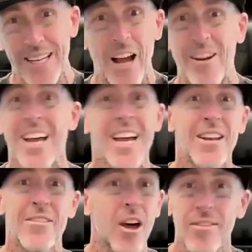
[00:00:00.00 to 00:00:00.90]
down.
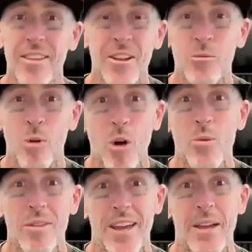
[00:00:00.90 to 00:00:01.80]
Nothing wrong
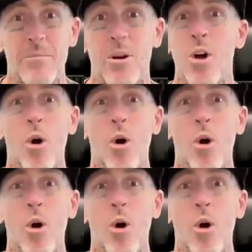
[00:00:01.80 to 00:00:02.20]
with him,